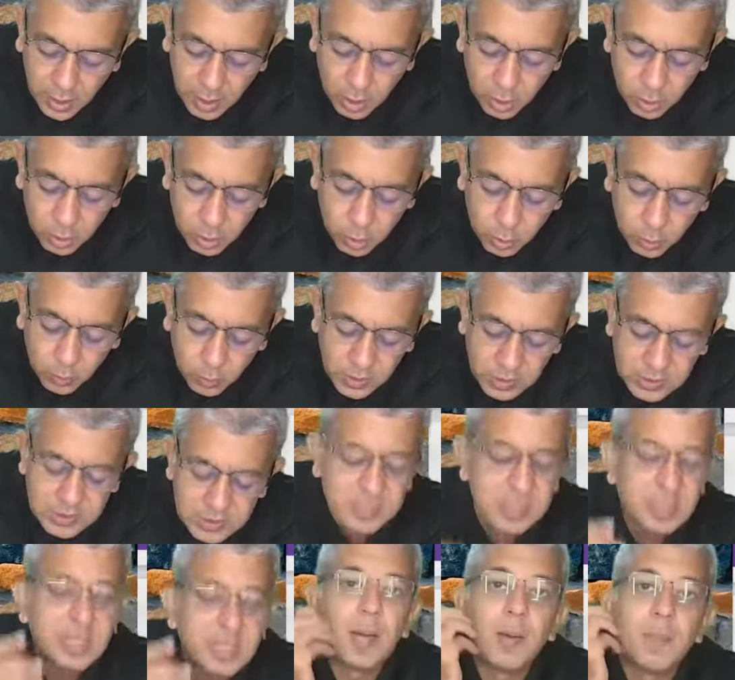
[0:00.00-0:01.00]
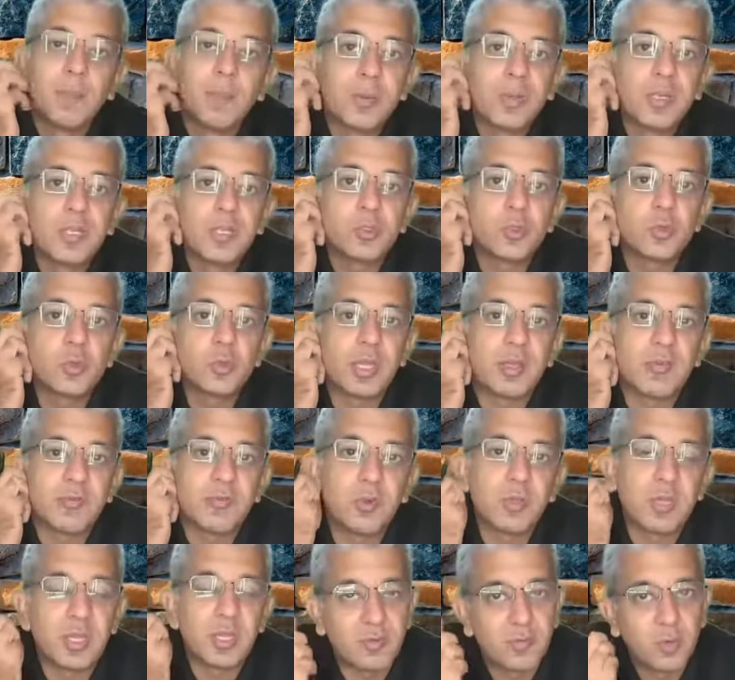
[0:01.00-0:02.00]
towards the company? So
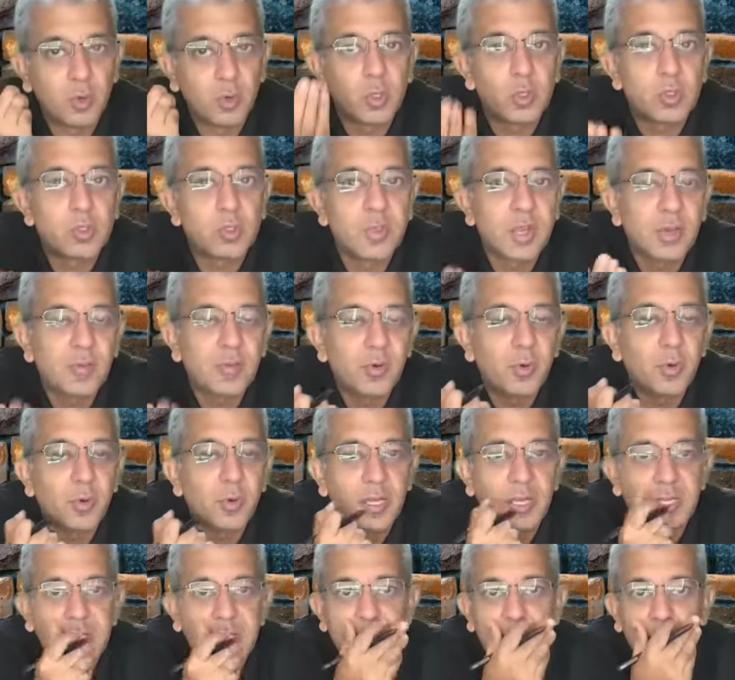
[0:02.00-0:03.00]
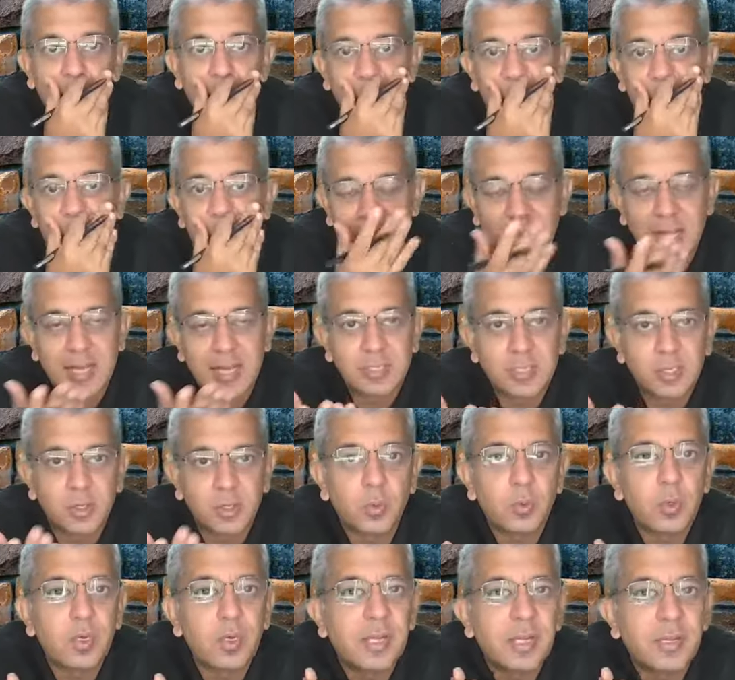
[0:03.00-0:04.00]
therefore, they will also have duty. Example, as I
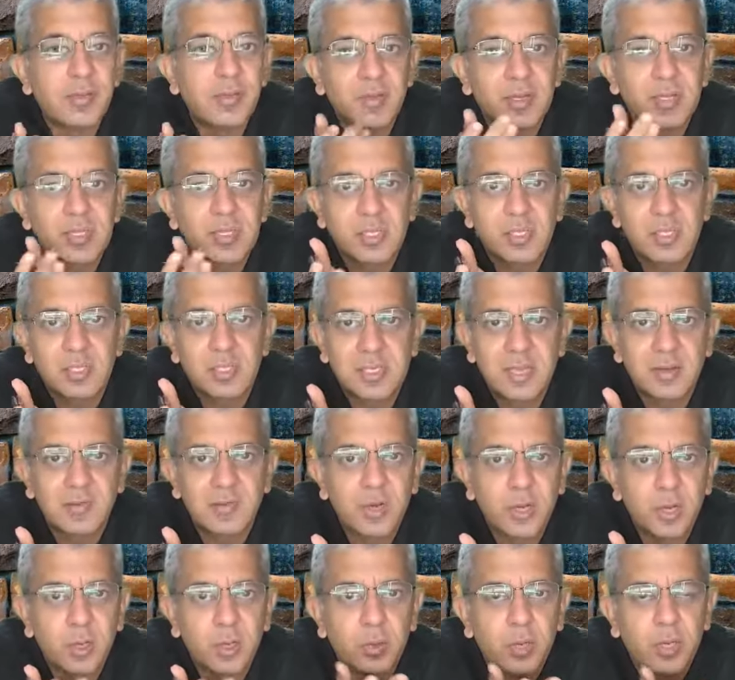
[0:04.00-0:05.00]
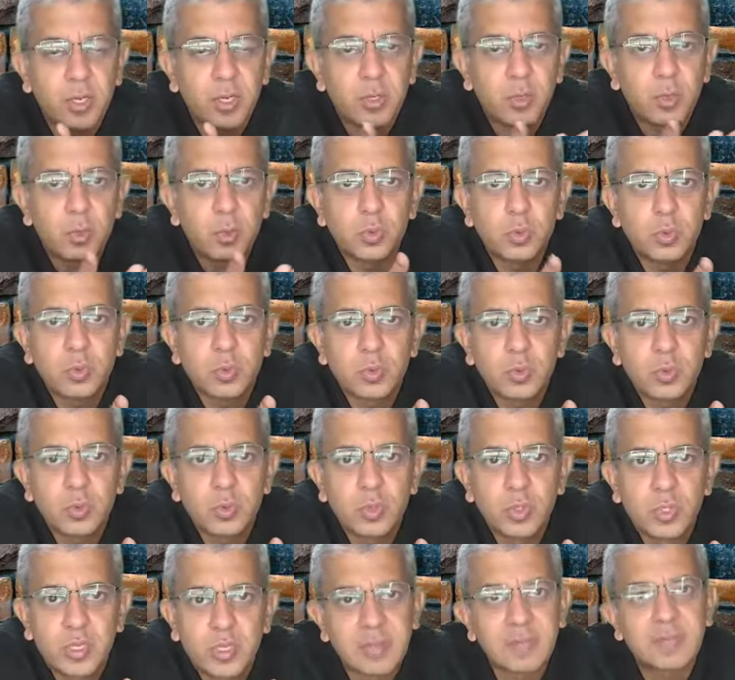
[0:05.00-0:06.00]
told, investors have a duty
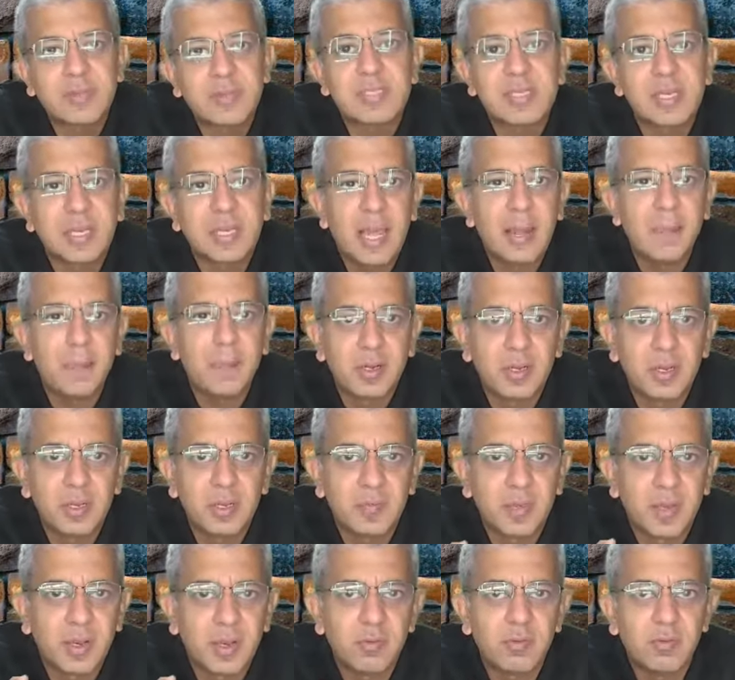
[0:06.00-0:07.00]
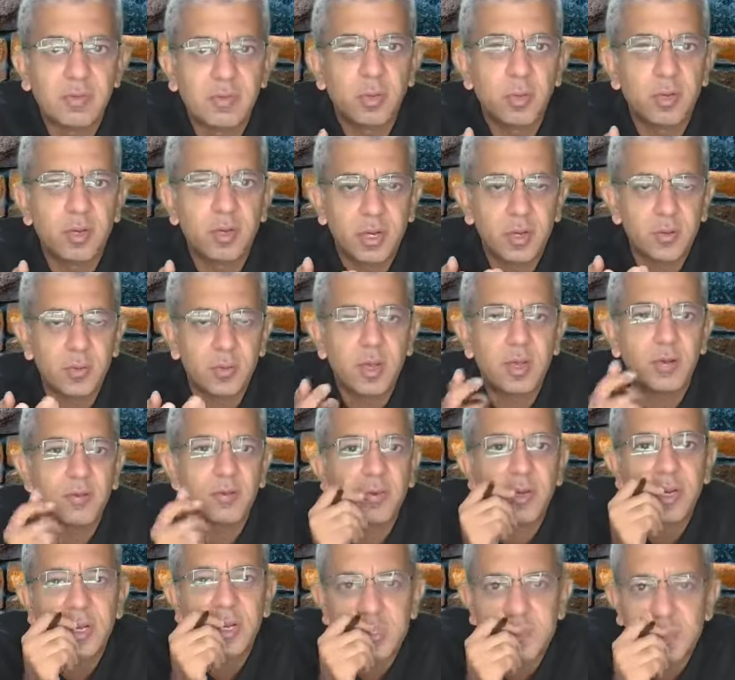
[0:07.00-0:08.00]
to give us the capital whenever we all require
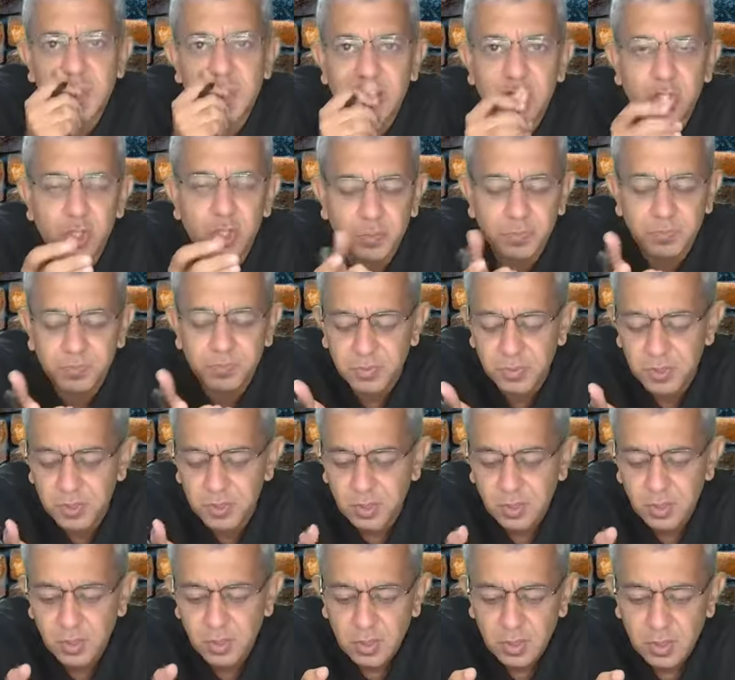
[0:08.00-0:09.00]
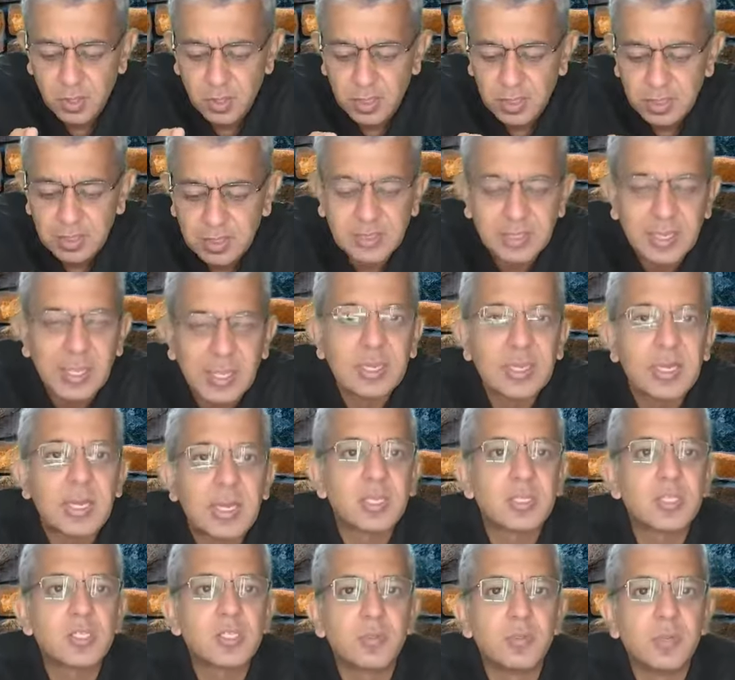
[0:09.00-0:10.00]
for expansion. then
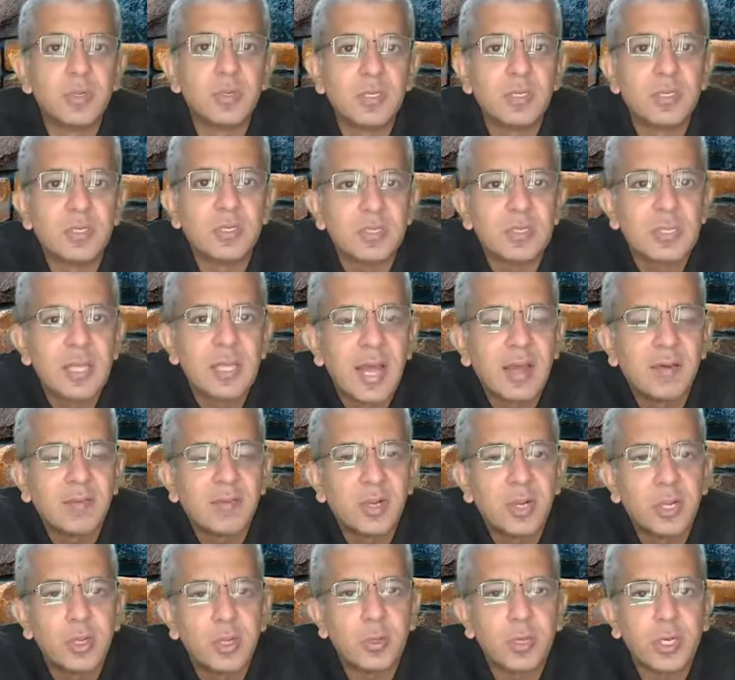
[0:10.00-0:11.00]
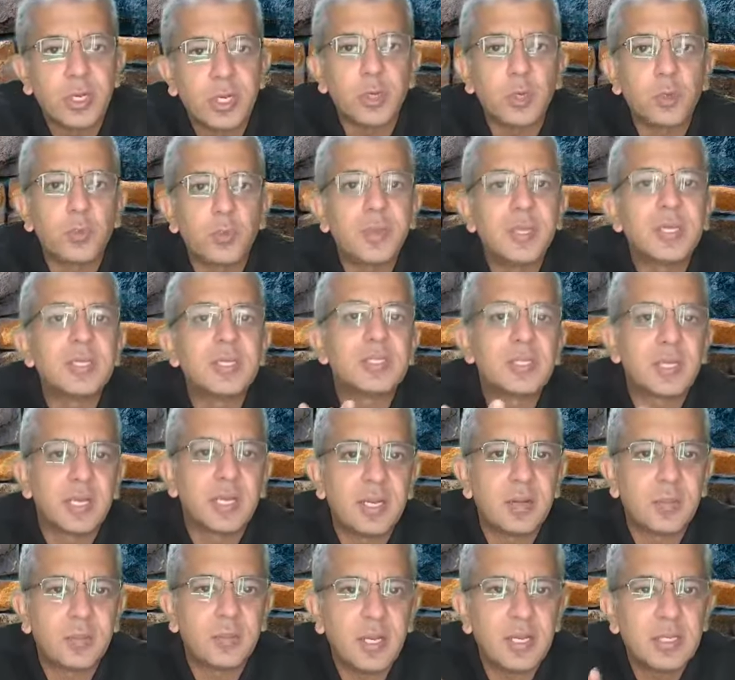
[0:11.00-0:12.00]
customers have a duty to pay us the
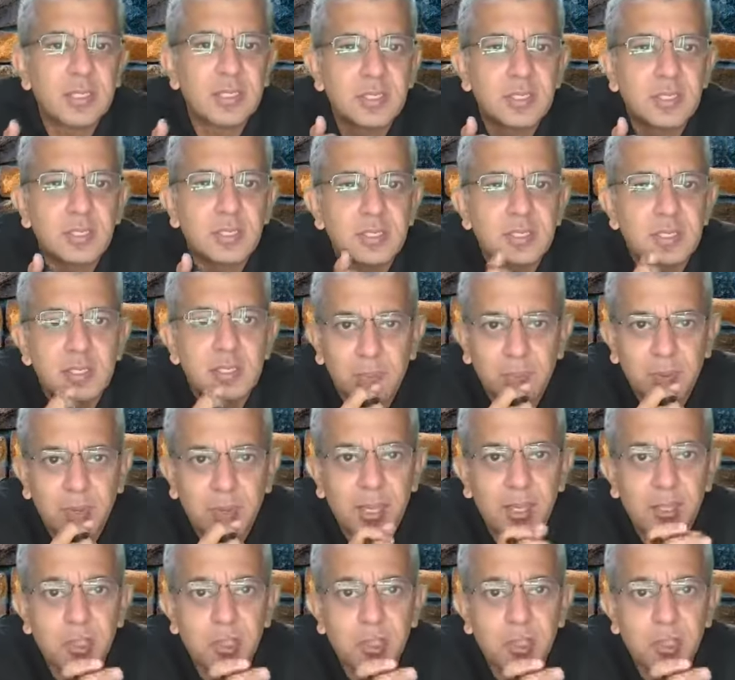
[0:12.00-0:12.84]
right prices. Suppliers